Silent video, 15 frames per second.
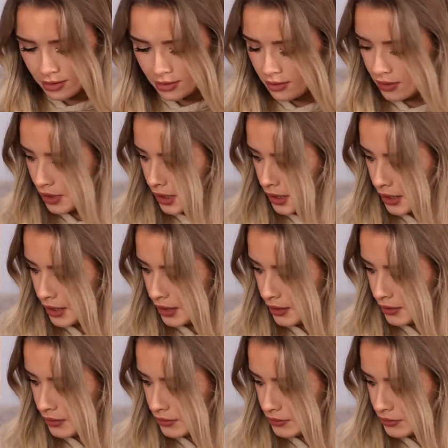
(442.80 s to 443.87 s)
don't like that.
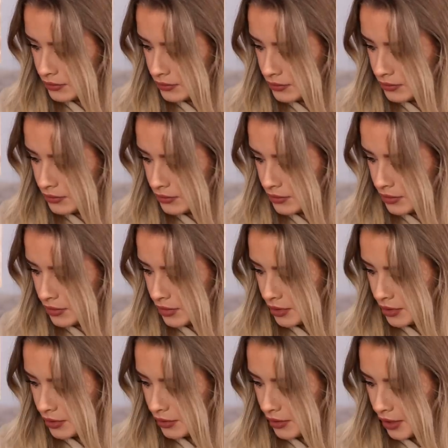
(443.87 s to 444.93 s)
I
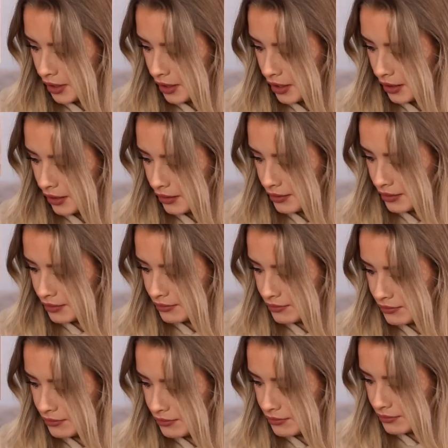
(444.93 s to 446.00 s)
don't like it.
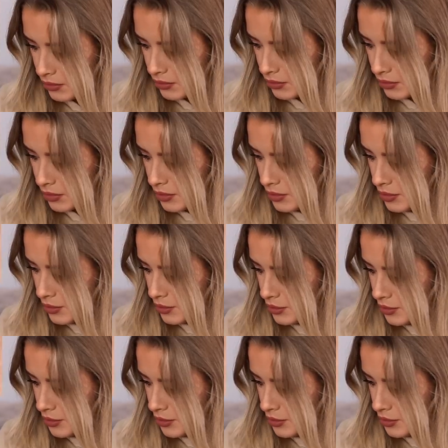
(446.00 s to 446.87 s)
What are all